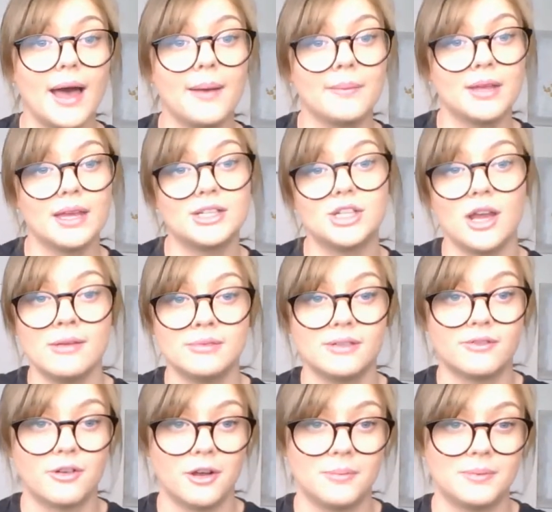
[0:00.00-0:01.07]
In terms of
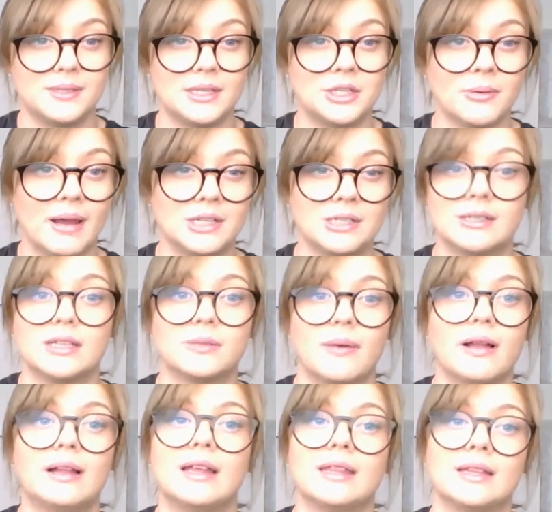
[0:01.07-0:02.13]
group situations as
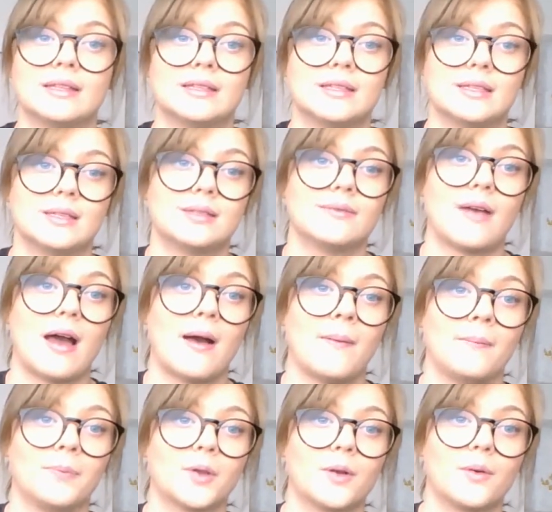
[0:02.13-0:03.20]
well, I think this is
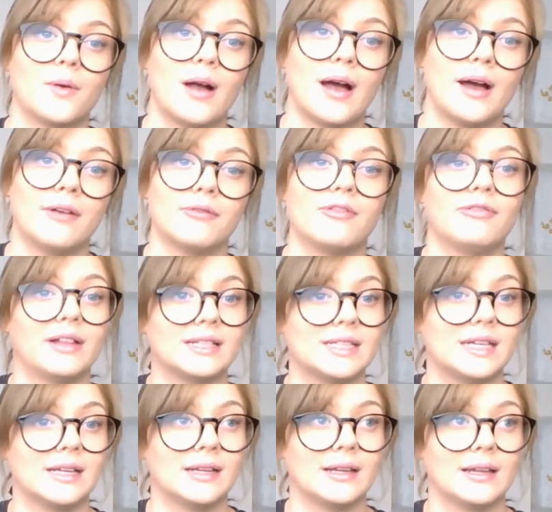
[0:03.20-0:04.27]

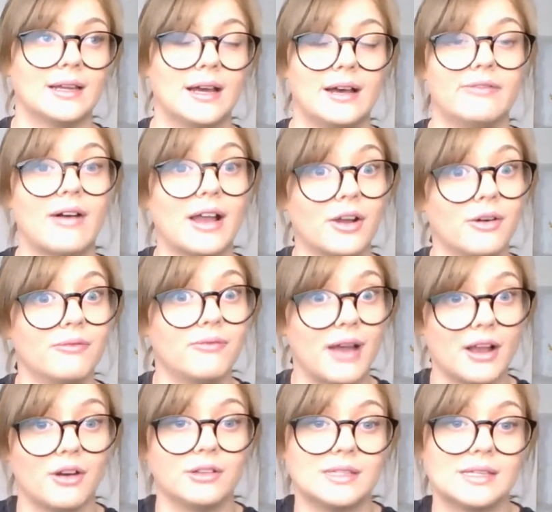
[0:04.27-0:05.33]
reflecting
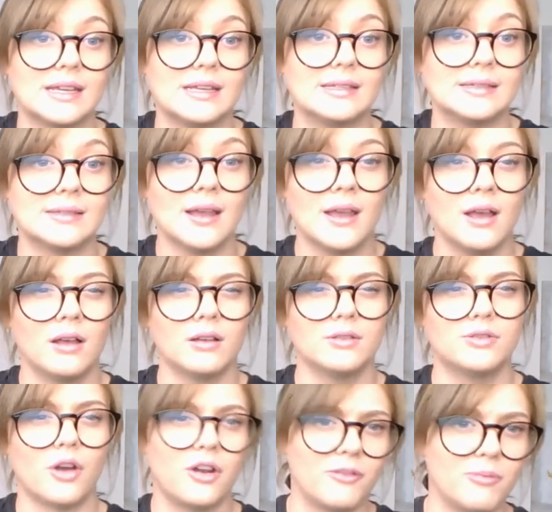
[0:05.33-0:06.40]
Vygotsky's
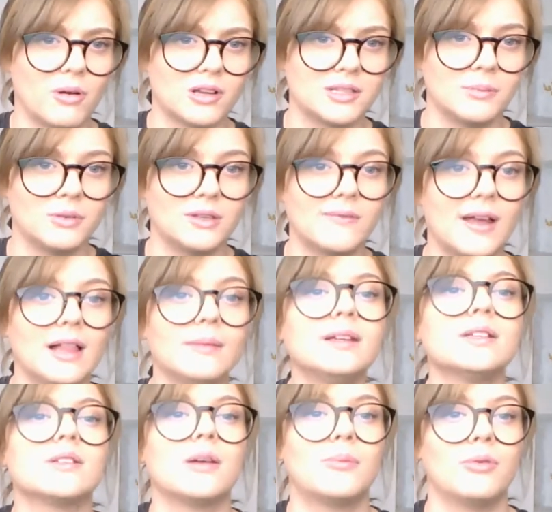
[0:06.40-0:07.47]
zone of proximal
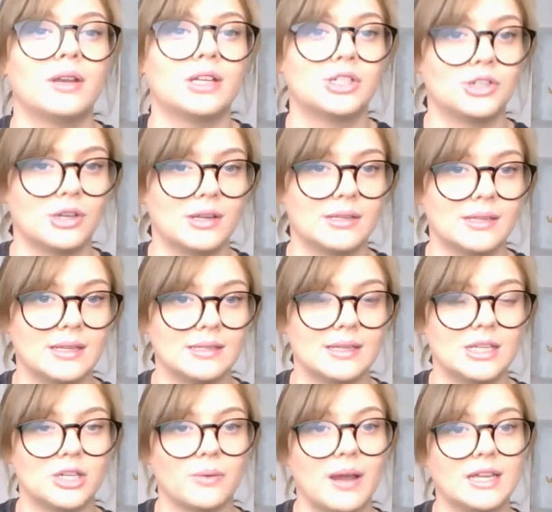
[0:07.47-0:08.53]
development, so putting students in a
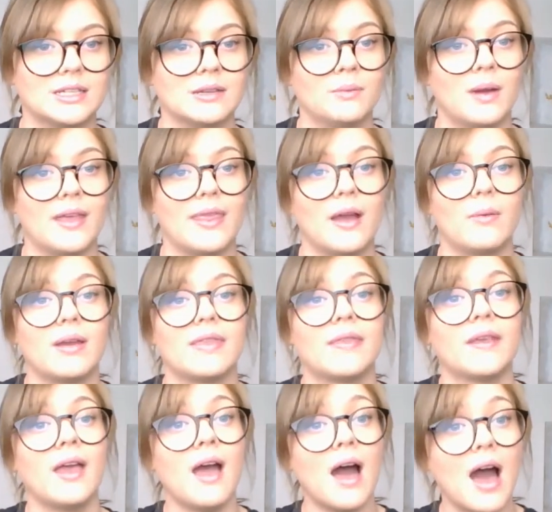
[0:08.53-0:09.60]
situation where they're with
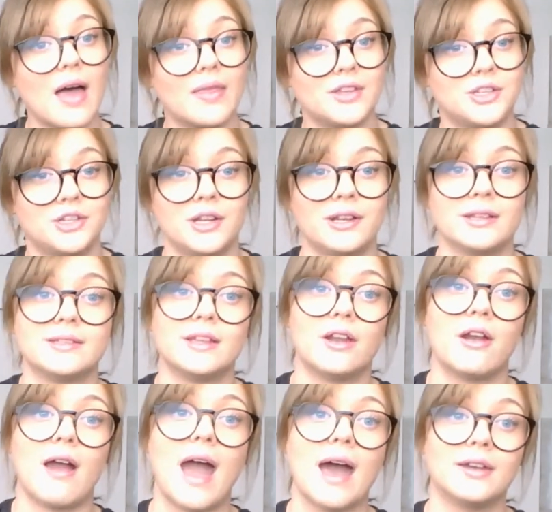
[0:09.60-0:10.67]
other students that
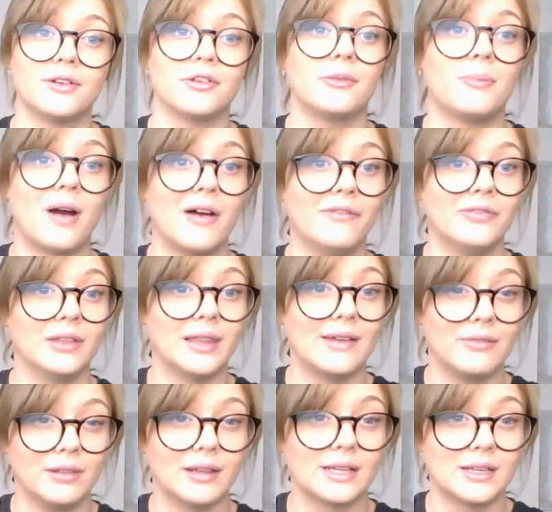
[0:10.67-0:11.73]
are at or above the
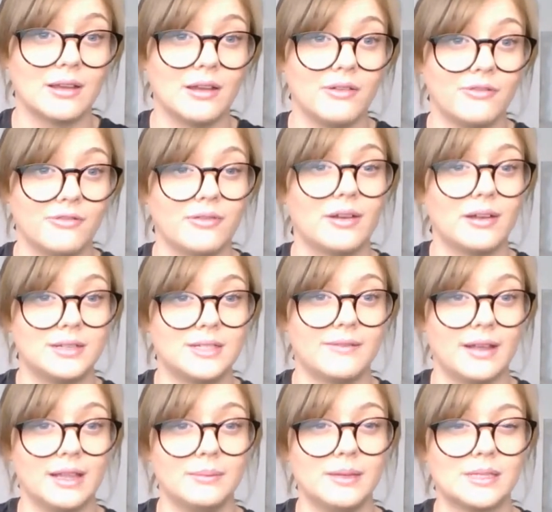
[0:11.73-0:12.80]
level of
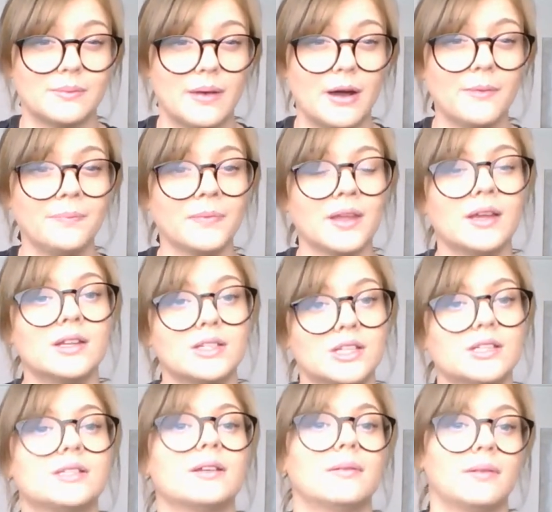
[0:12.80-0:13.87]
development as well,
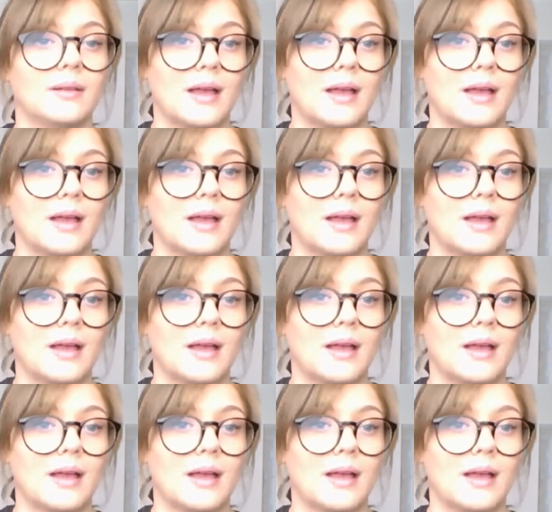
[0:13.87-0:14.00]
just to